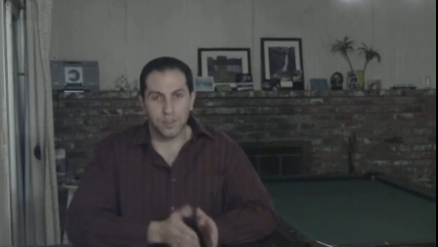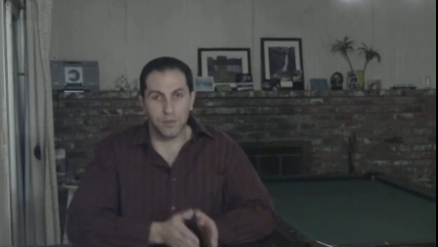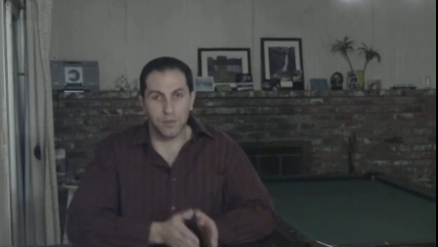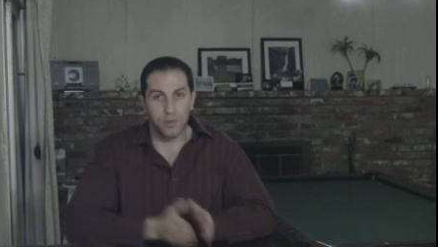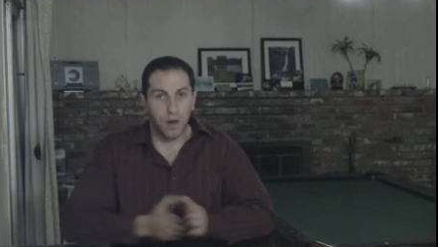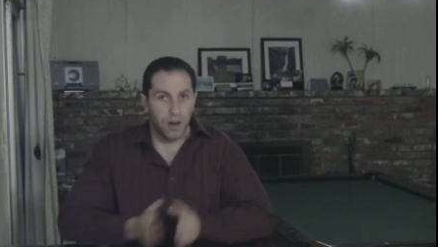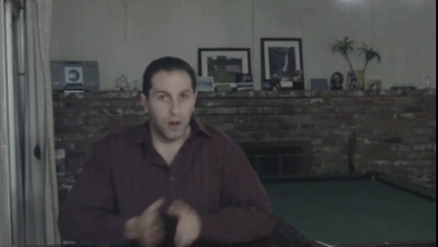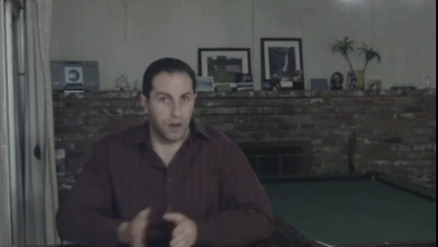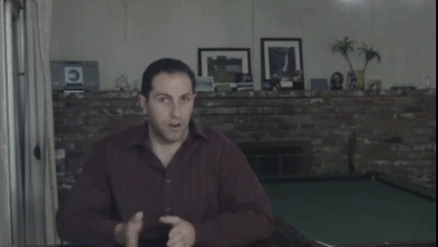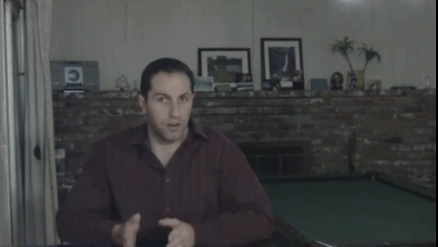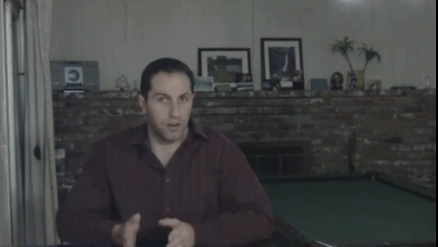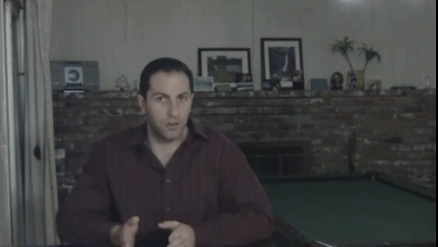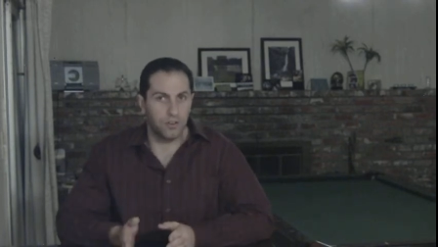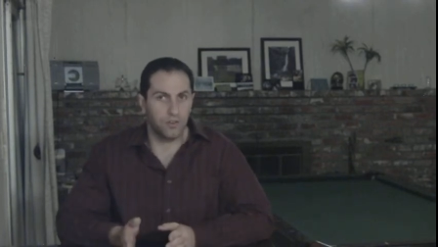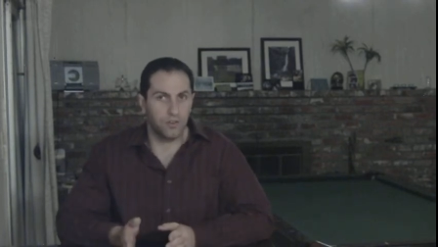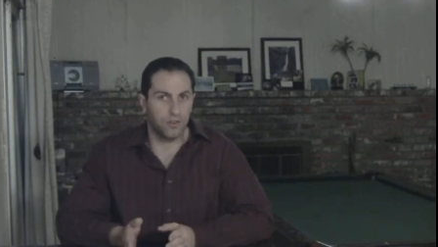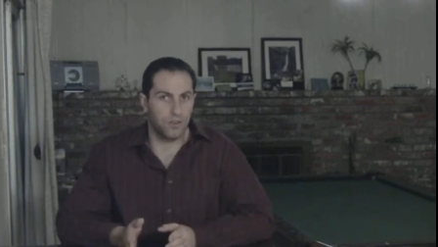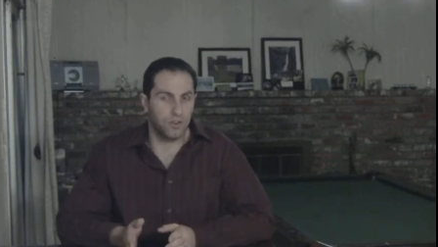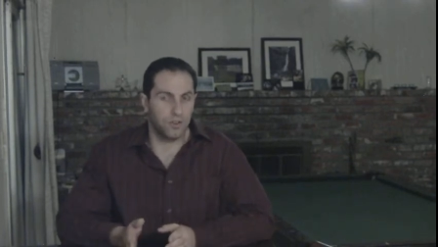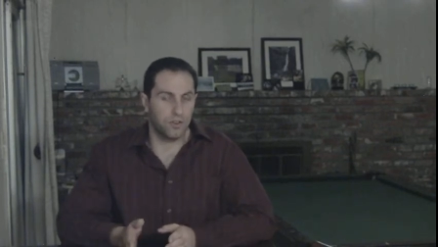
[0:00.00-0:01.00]
your
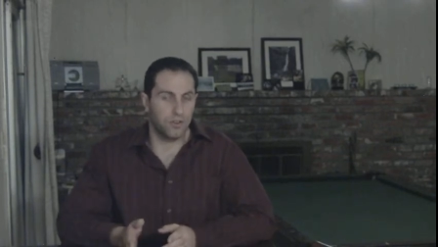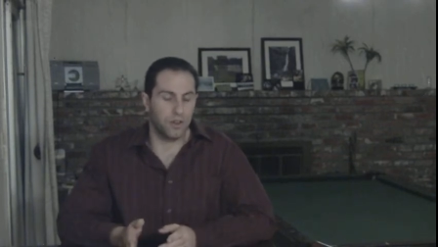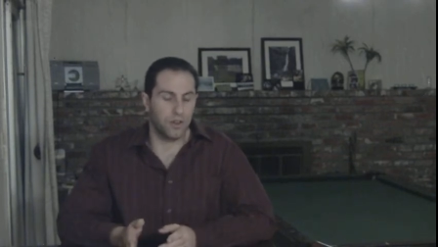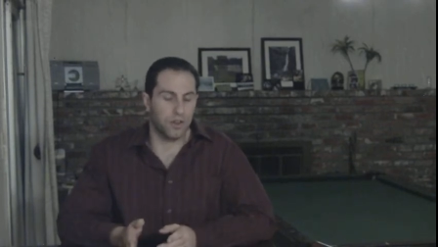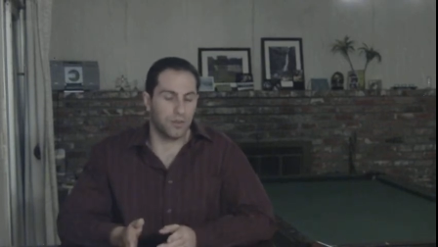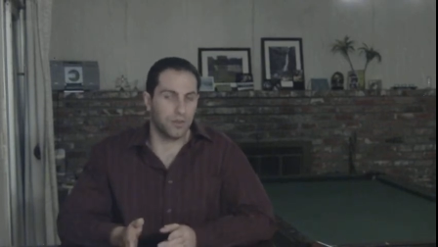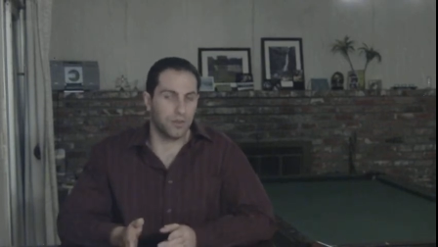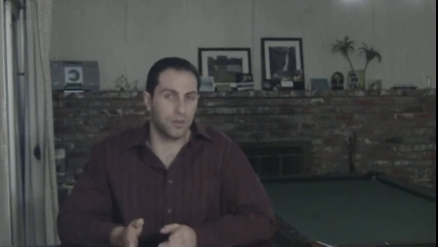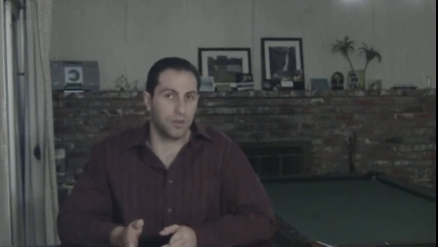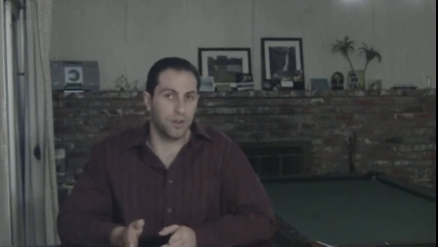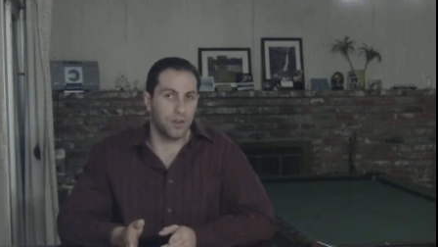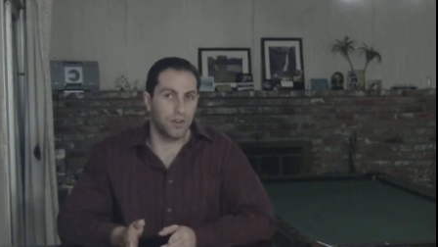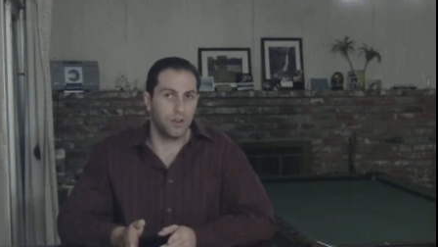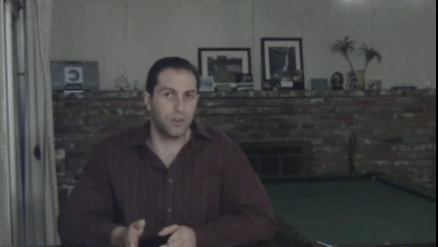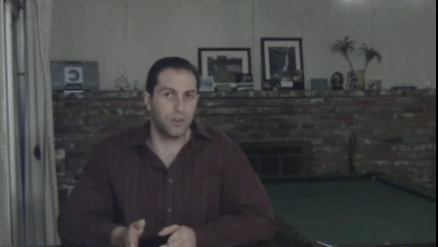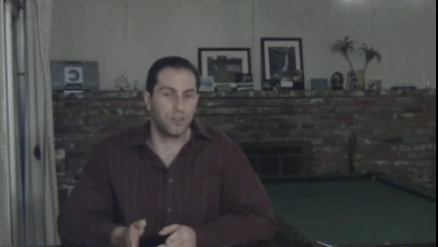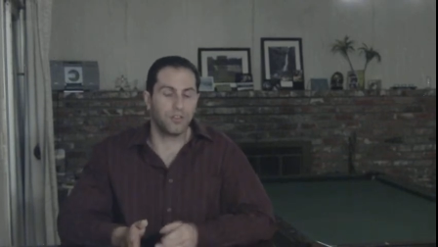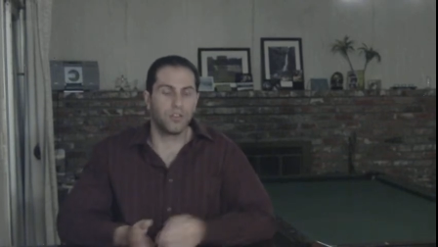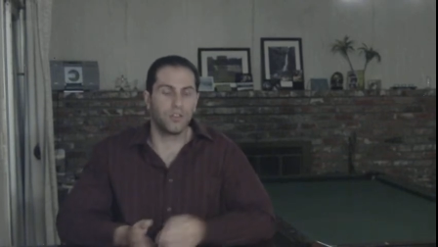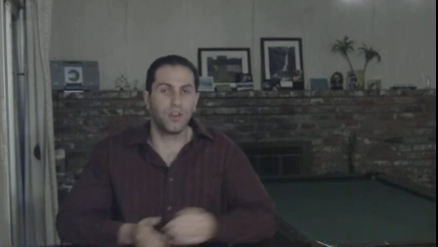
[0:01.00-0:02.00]
monitors for
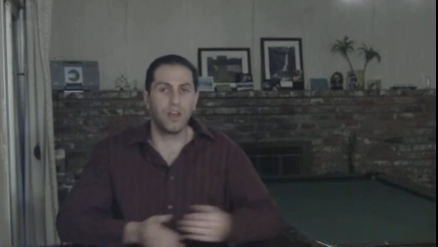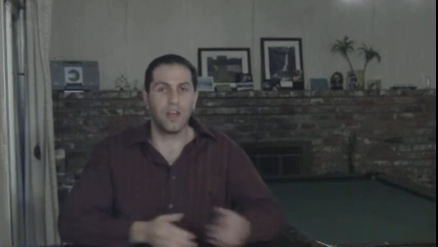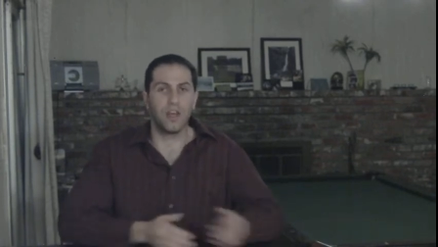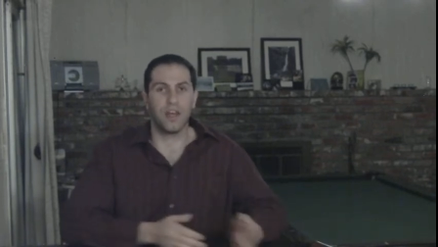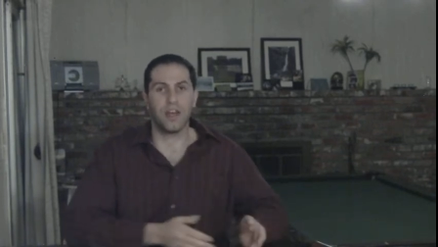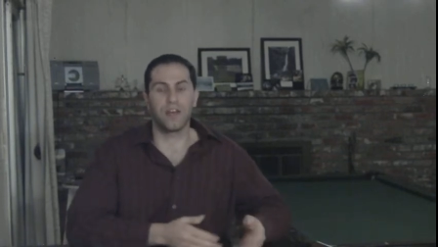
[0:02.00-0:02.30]
computers,